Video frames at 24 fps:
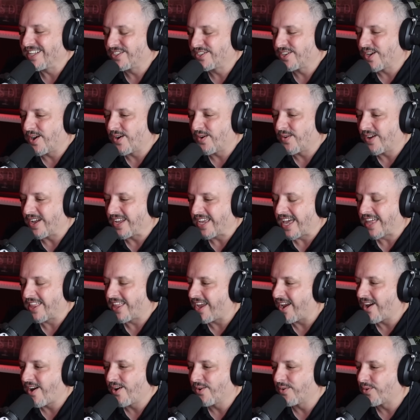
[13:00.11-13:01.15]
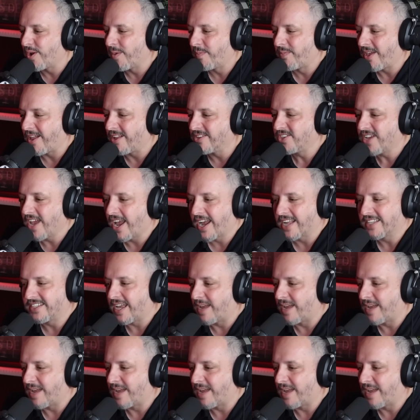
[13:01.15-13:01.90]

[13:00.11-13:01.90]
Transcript: so, they all grew up Yellow Jackets.